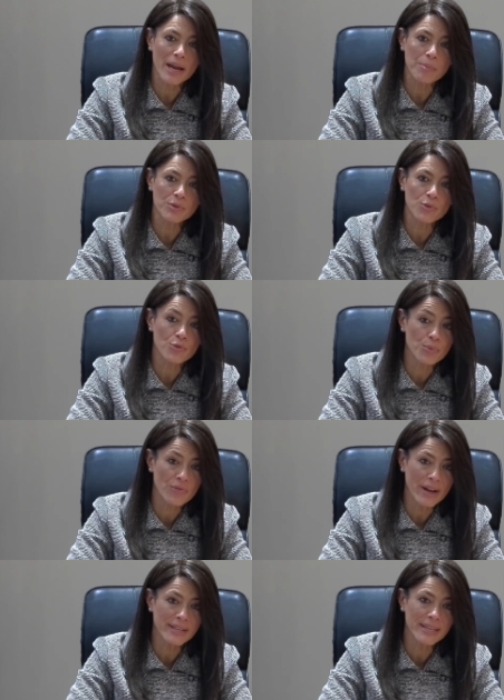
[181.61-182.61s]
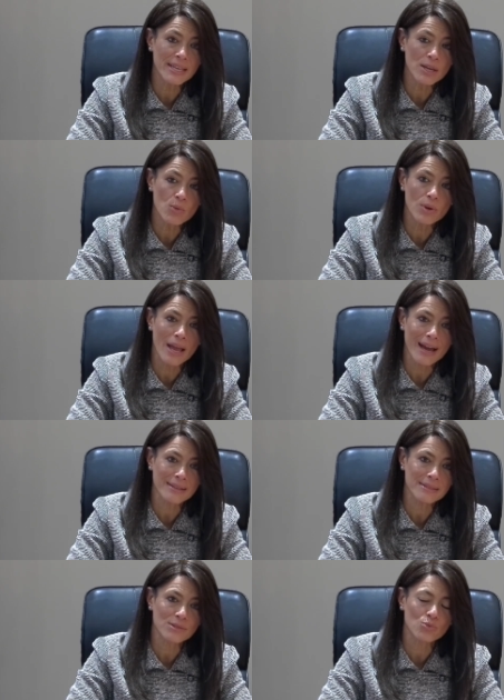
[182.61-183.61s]
capital through providing equal
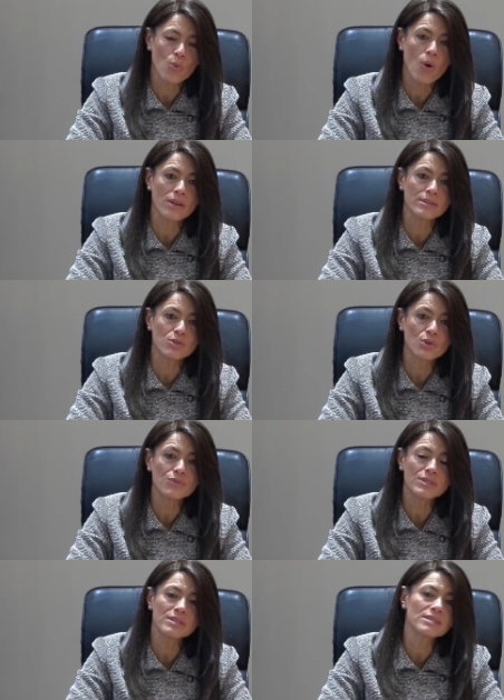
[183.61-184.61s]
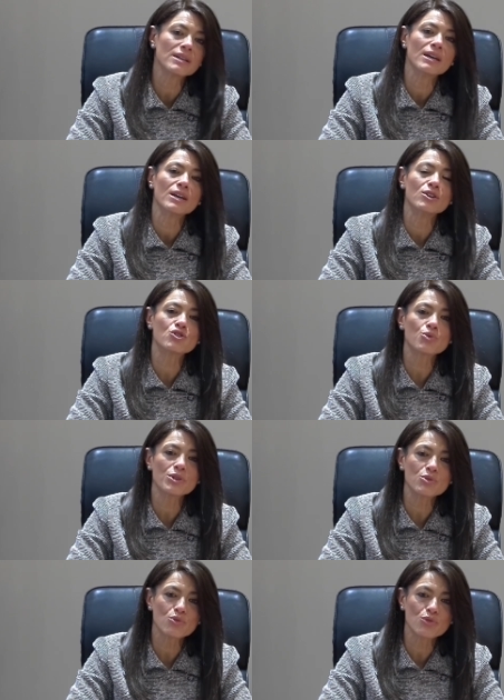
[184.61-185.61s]
access to quality services,
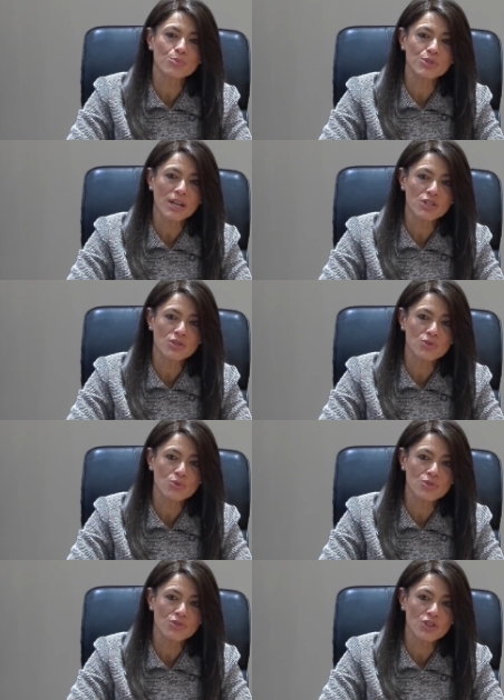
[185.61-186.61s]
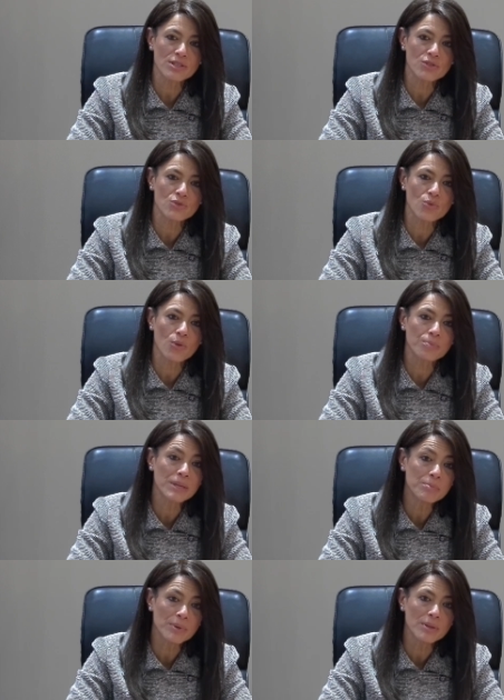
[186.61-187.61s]
ensuring social protection and social justice to all
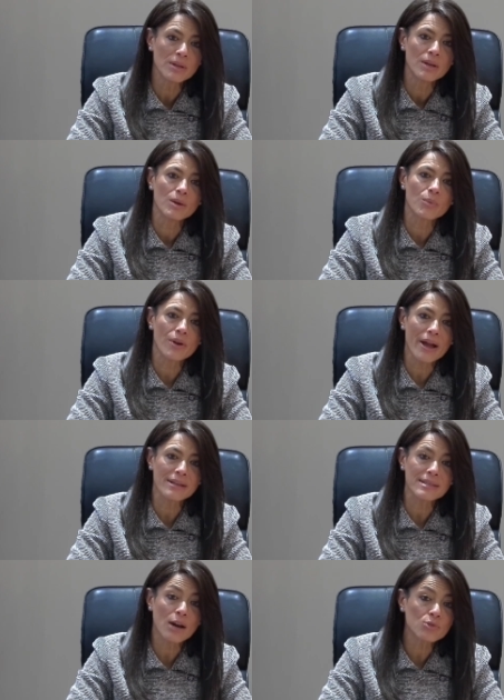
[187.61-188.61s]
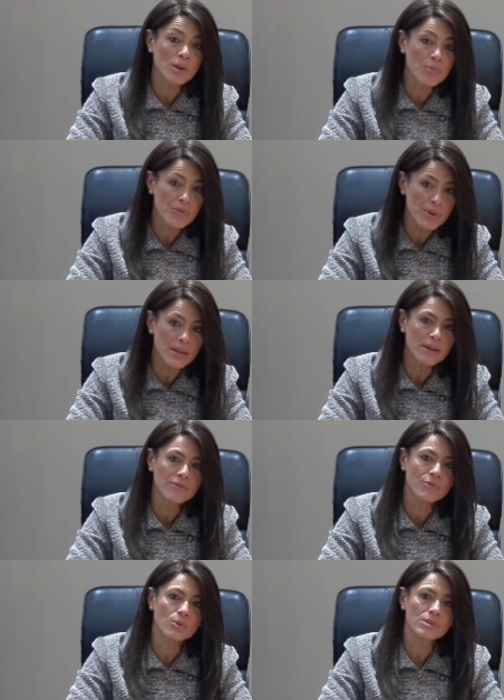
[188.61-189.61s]
people, whereas outcome 3
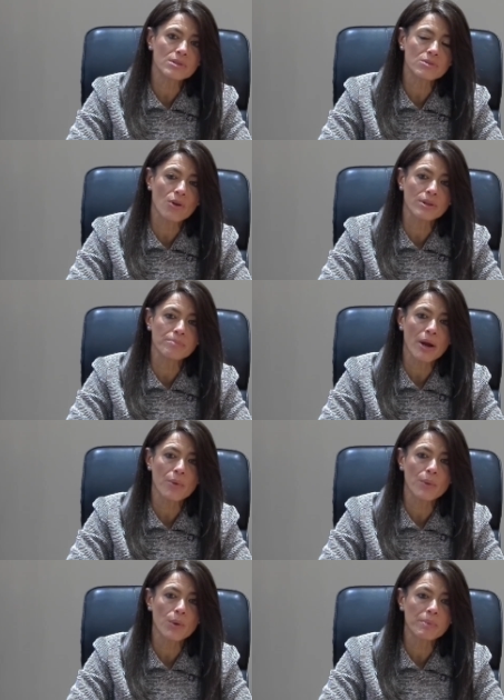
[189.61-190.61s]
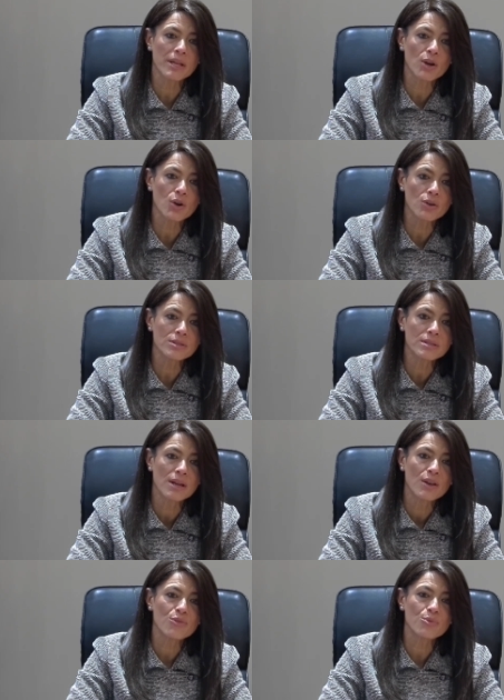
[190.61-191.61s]
focuses on empowering women and girls
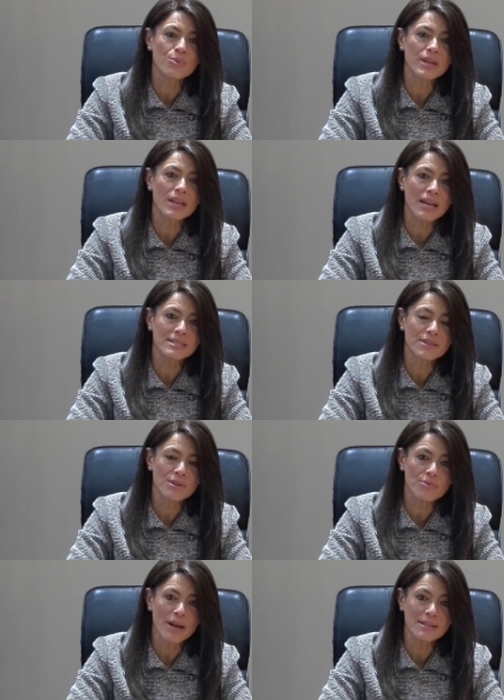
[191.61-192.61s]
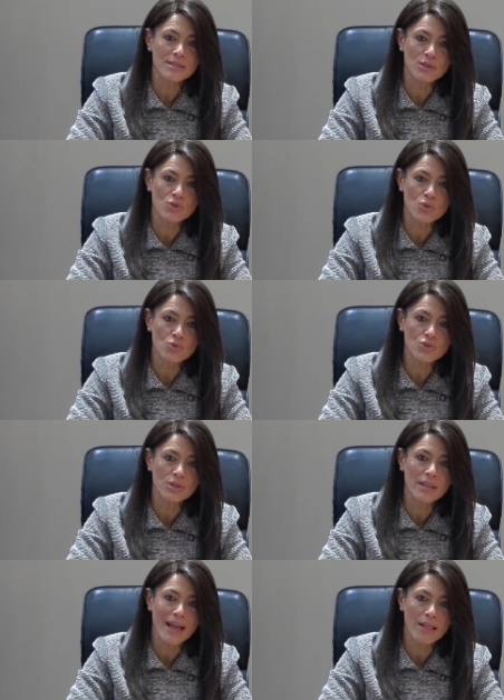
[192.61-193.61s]
through realizing their rights in
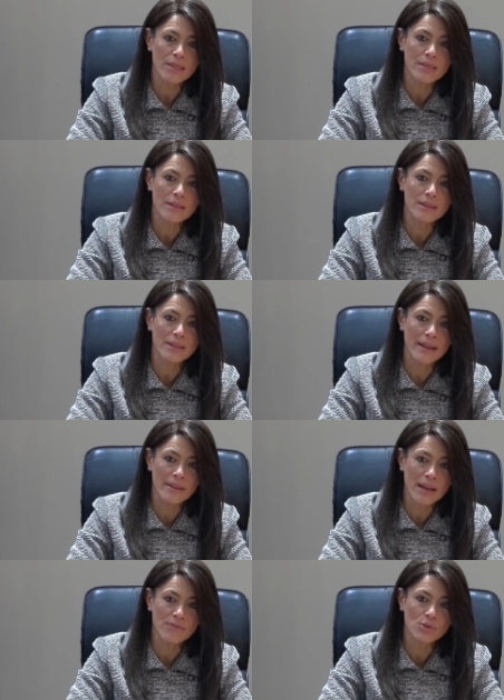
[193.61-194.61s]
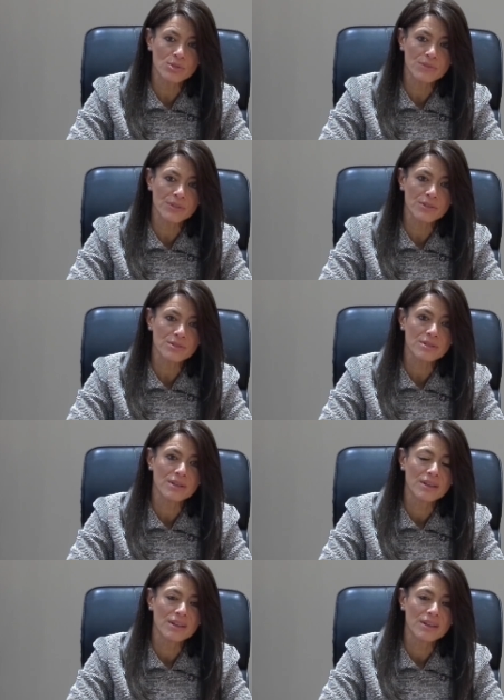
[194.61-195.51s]
social, health, and livelihood spheres.